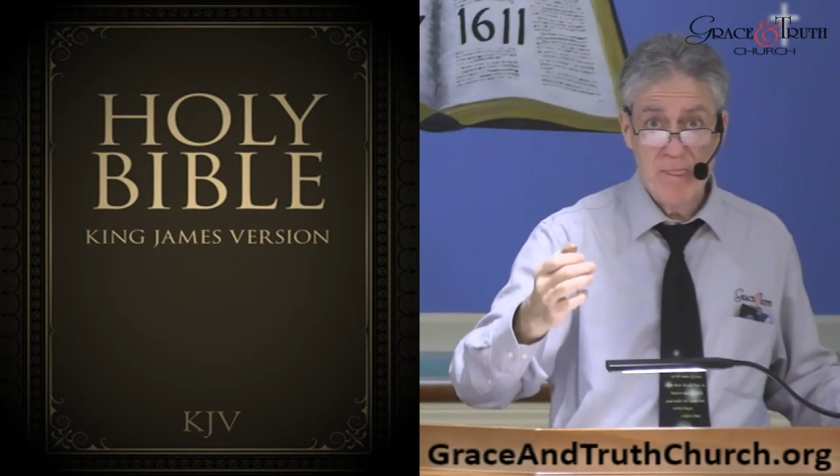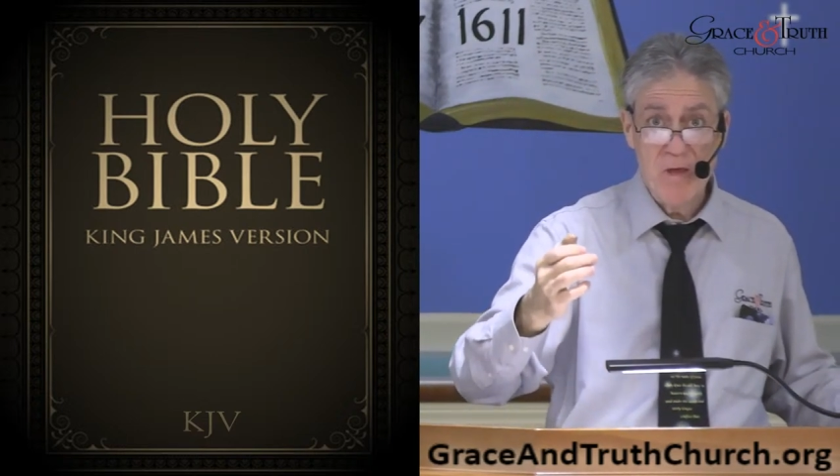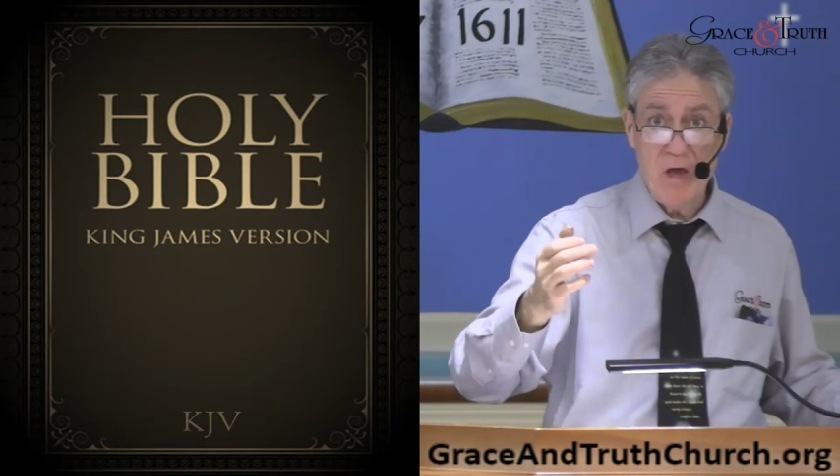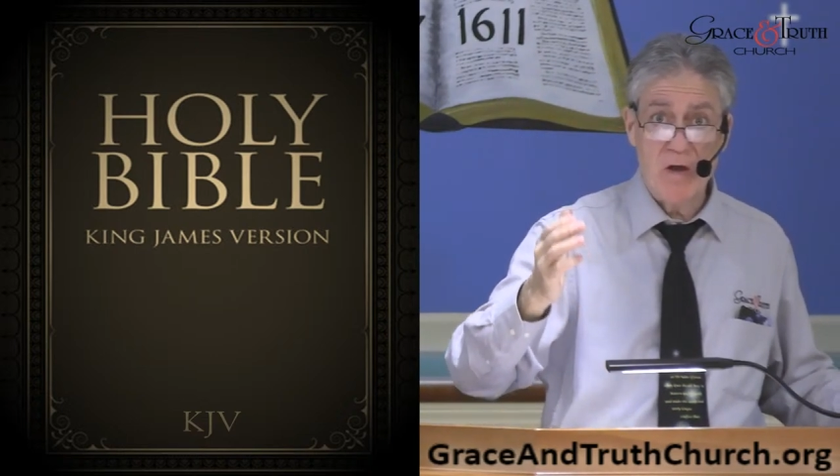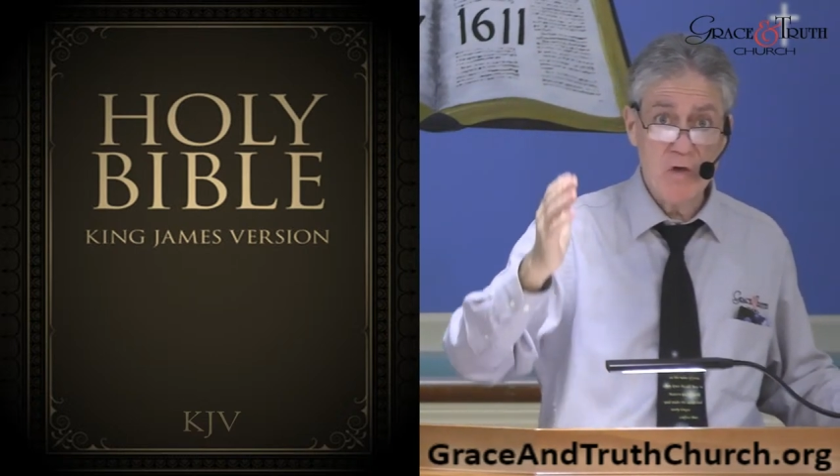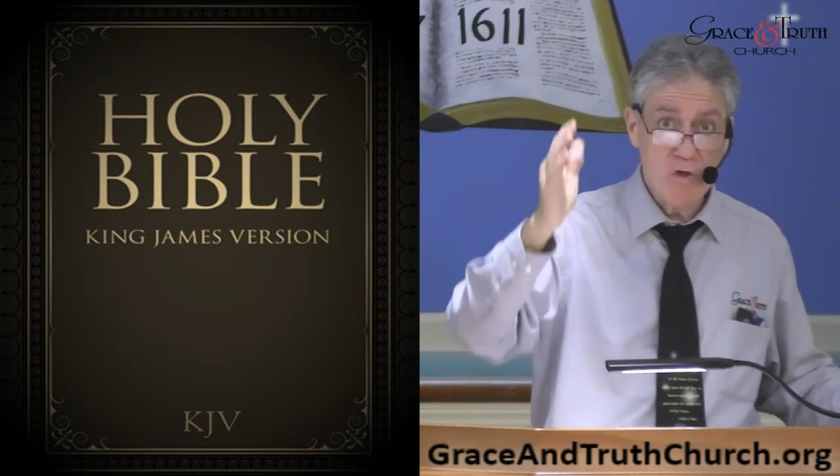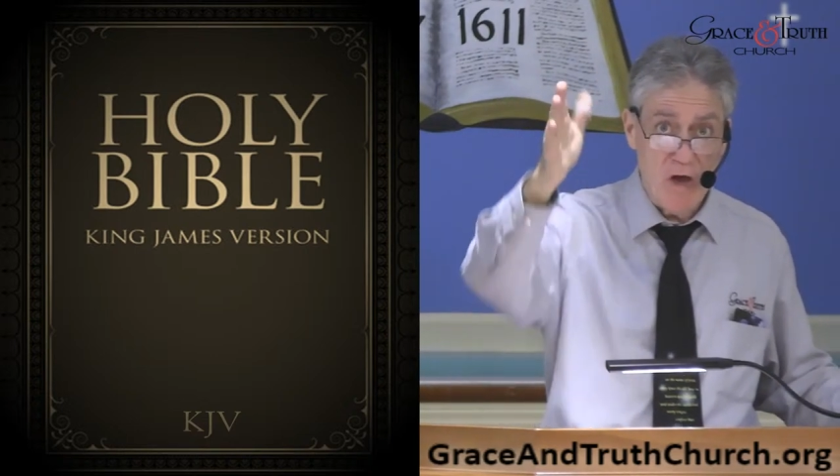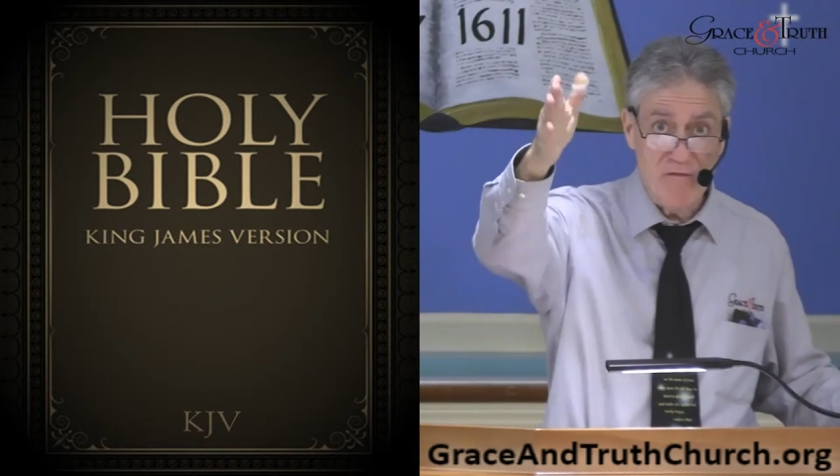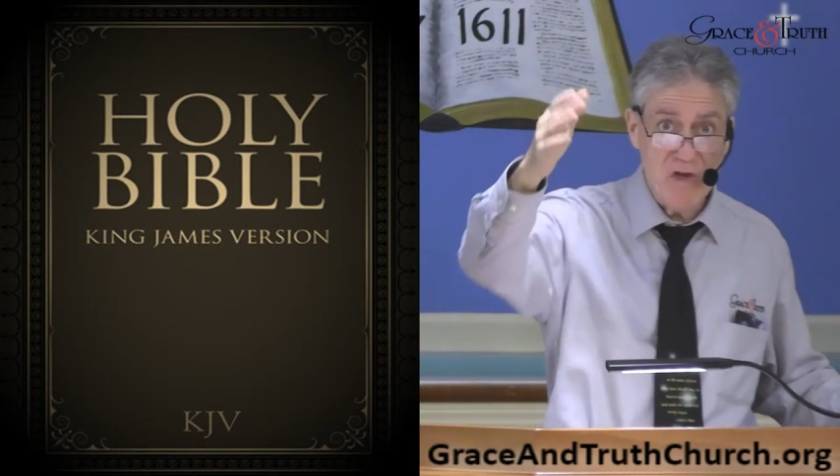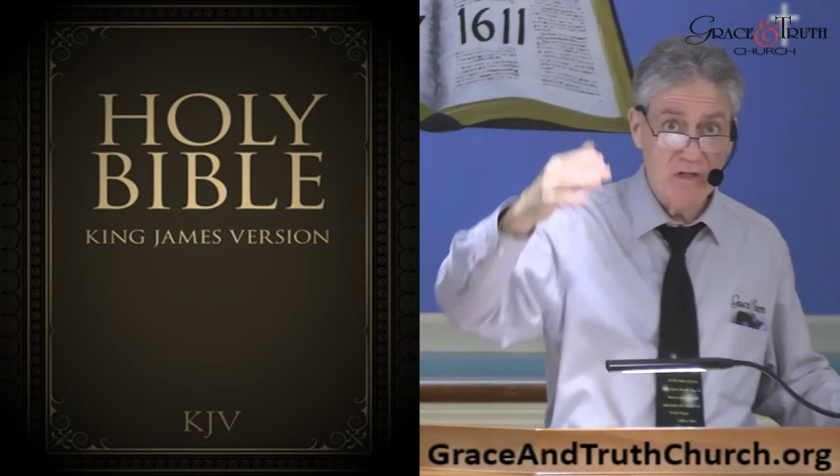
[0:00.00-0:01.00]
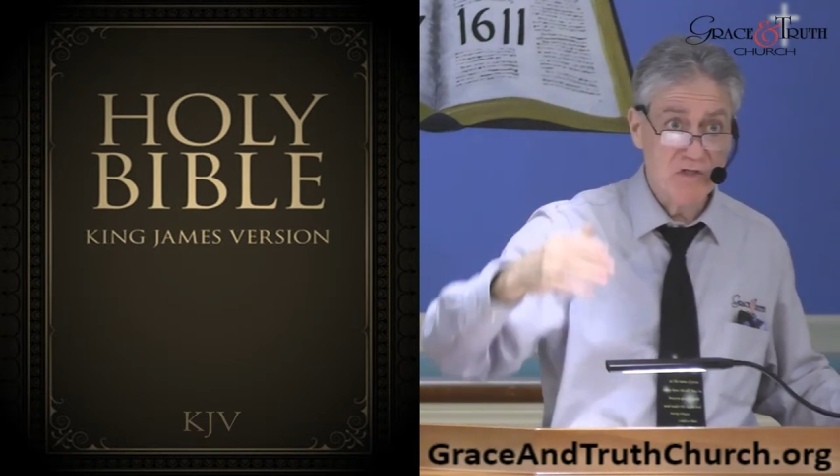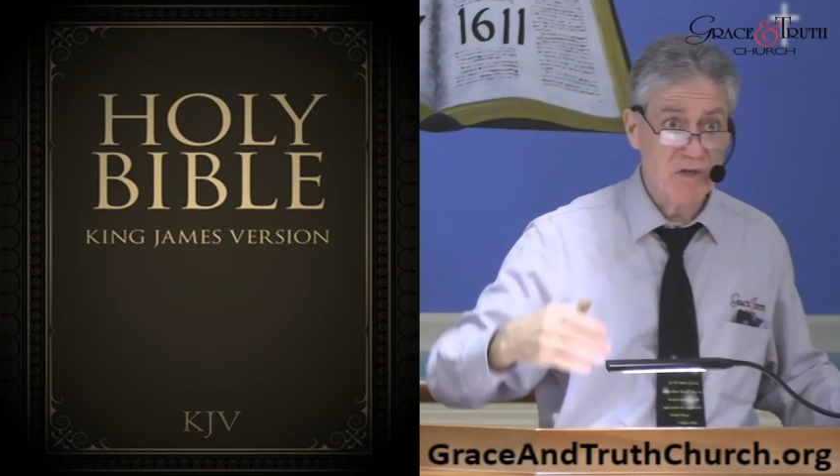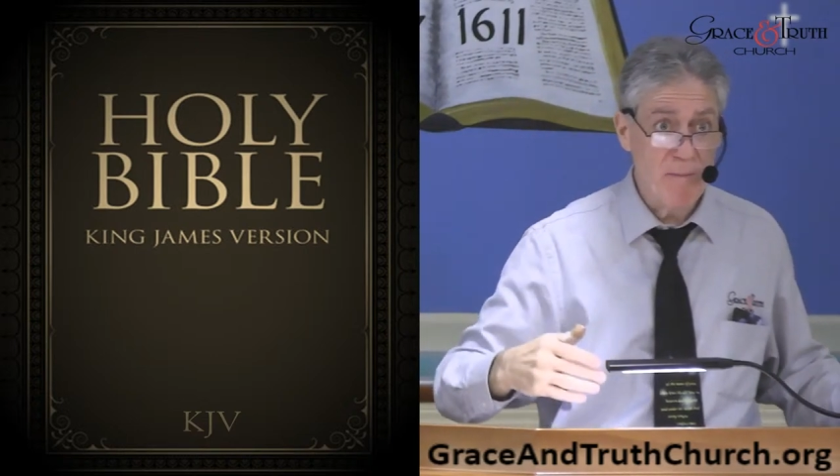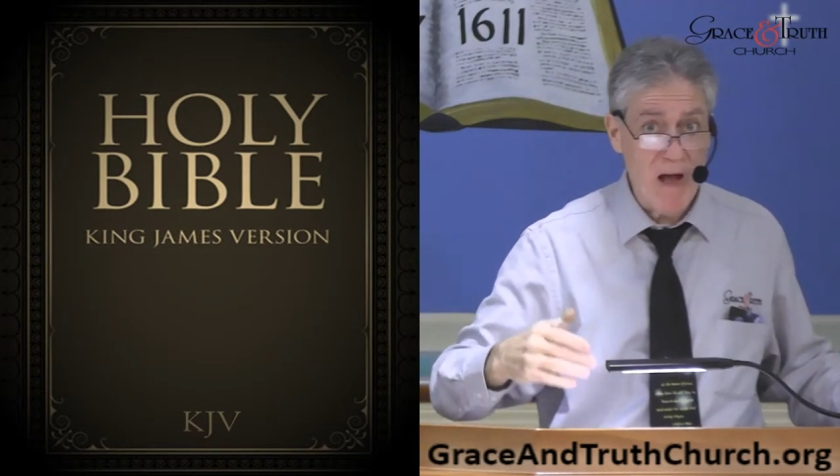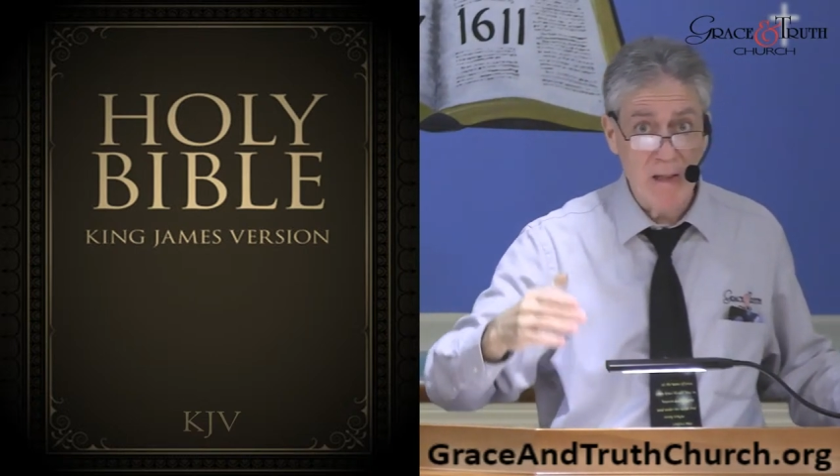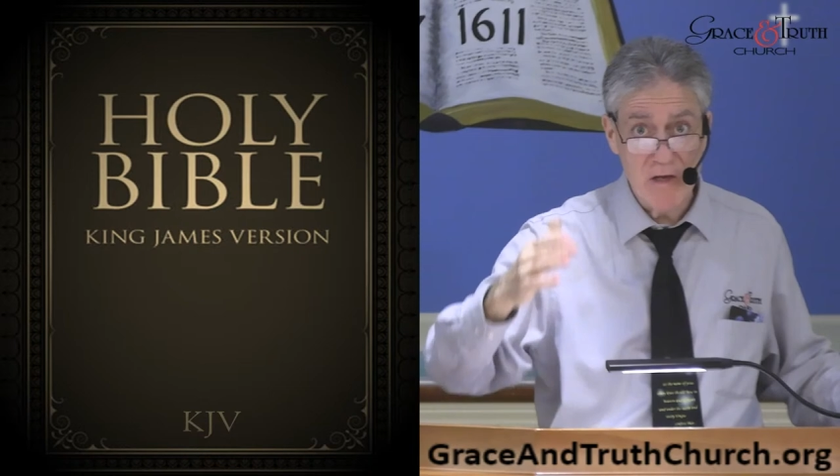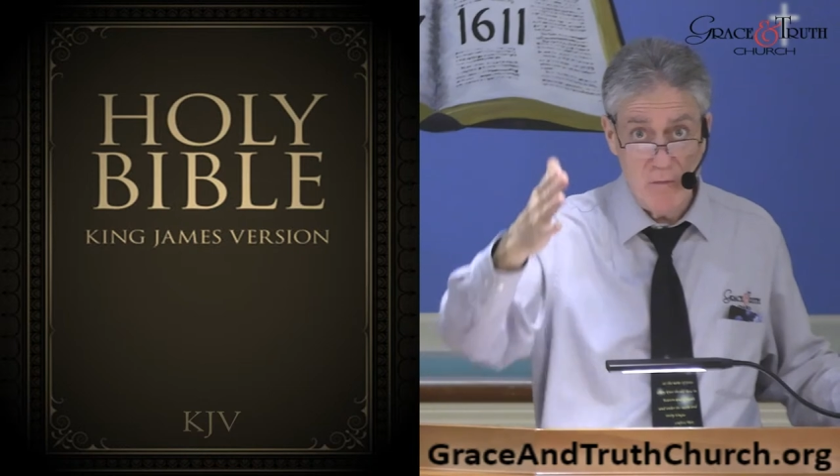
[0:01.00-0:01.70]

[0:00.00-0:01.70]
He ought to shove you in Somalia